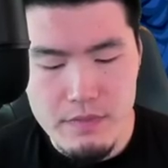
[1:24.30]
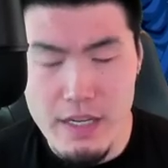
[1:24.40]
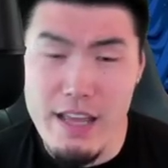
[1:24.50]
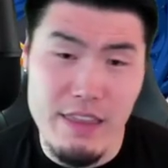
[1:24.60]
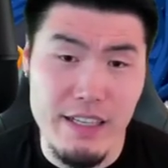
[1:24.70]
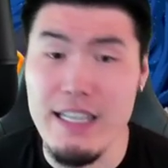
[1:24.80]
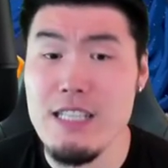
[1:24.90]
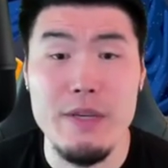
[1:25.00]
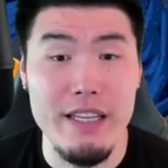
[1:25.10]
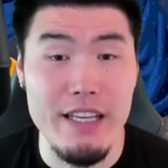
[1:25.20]
I think unless
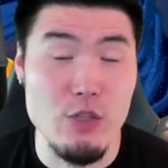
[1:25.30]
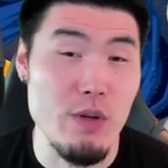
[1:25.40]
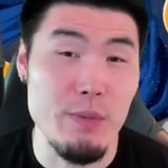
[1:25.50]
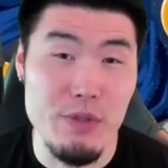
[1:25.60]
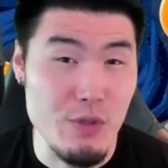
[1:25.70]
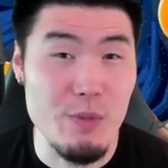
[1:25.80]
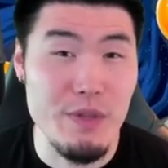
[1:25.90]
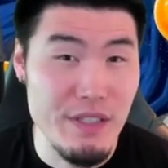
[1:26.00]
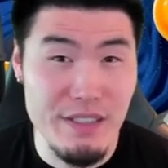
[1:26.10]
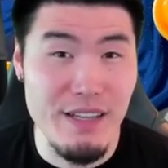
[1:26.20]
we get like triple
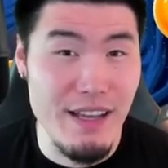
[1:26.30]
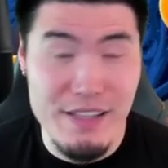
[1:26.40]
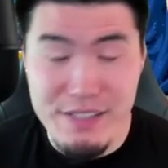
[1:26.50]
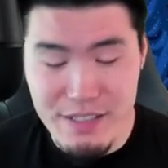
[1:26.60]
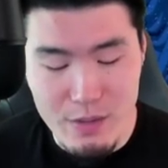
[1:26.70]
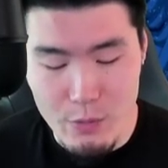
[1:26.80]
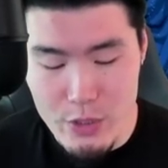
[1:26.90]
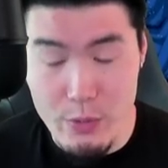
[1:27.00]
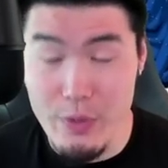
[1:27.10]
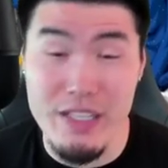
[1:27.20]
supered on this turn, which
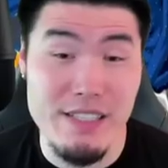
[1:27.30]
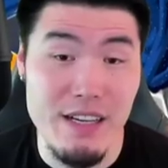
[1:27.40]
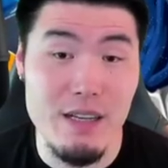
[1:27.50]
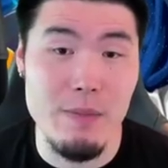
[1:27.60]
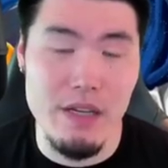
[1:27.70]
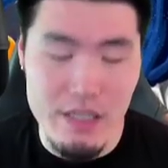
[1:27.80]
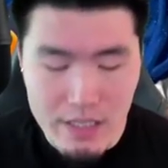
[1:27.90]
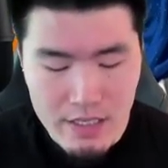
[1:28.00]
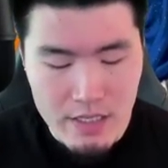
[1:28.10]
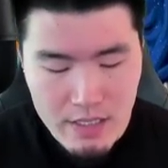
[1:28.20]
would really suck, but
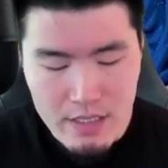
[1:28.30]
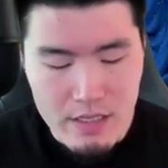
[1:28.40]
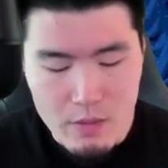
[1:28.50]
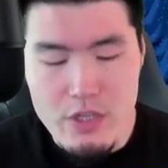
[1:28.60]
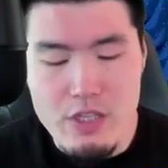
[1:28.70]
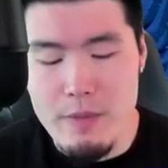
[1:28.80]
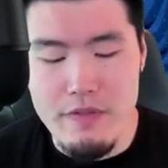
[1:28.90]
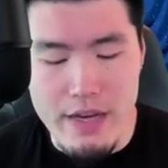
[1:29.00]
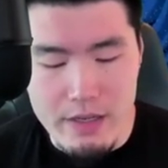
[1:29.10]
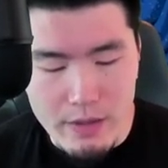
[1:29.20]
we should be
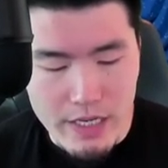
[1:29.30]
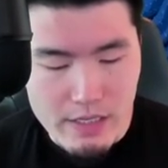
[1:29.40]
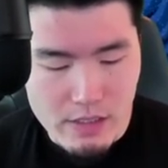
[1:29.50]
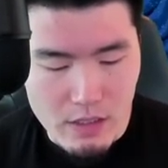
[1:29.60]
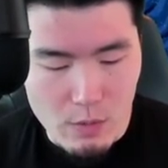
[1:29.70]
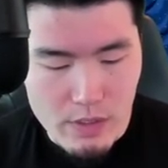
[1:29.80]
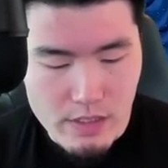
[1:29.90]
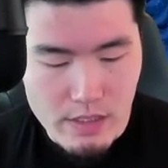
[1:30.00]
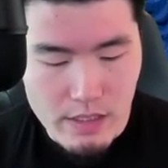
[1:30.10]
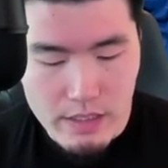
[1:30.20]
fine. Okay, so we're
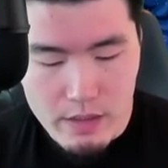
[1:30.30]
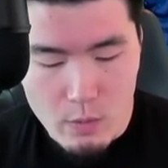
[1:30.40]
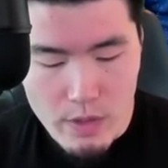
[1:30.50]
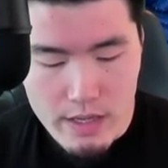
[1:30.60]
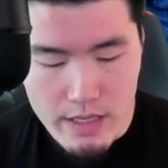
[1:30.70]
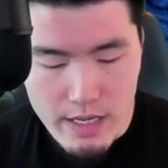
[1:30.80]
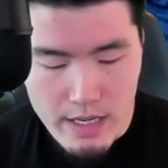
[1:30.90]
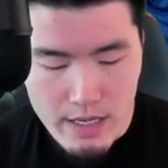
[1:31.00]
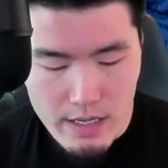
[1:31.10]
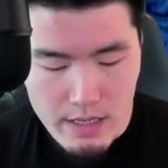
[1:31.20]
starting here with
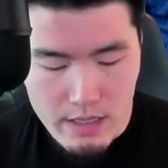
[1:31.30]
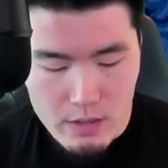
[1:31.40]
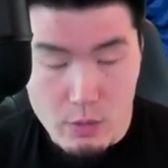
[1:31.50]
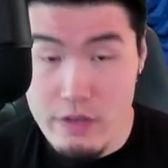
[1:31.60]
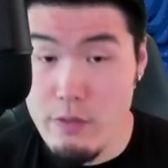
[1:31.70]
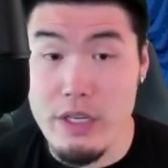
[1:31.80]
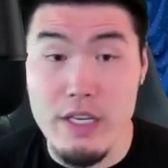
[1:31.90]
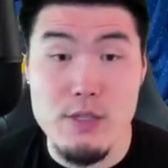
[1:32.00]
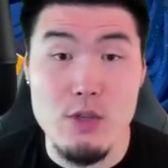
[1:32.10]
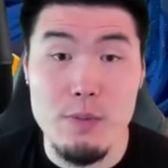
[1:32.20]
a 24 key
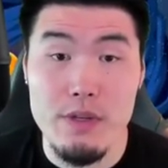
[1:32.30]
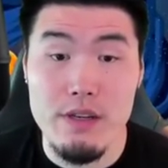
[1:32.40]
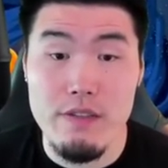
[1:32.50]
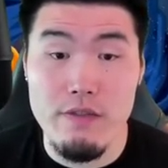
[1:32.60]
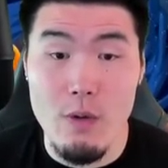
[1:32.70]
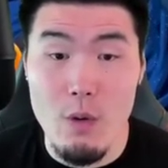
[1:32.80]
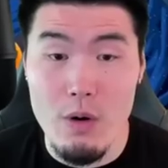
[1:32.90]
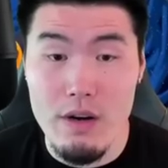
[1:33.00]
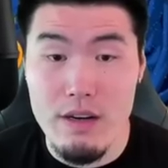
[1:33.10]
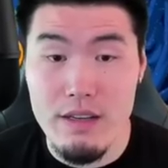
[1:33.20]
super
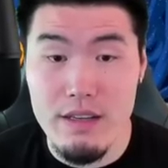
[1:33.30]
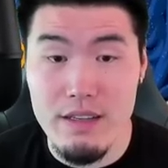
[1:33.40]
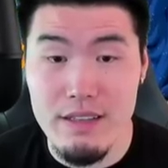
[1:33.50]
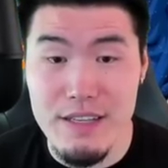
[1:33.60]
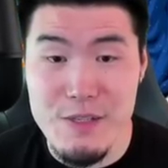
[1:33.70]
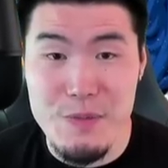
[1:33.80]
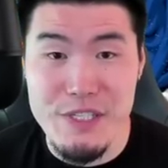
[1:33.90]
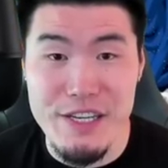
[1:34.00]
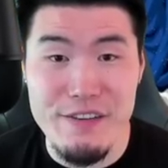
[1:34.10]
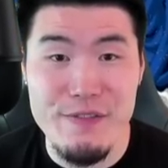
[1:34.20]
for the Super
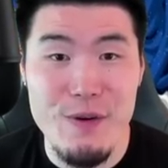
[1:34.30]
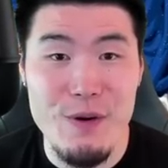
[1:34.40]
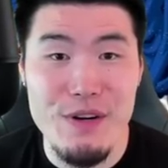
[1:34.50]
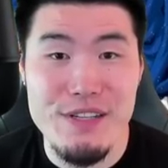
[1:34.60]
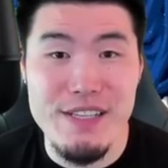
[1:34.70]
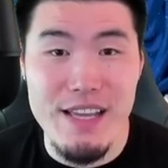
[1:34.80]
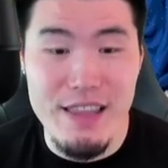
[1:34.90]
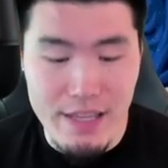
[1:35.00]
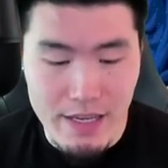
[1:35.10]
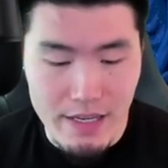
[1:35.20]
Saiyan 4s,
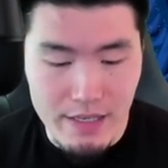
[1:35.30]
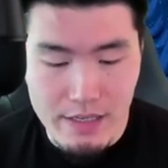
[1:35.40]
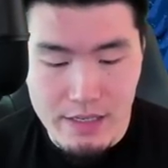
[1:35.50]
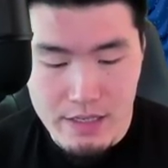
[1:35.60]
and then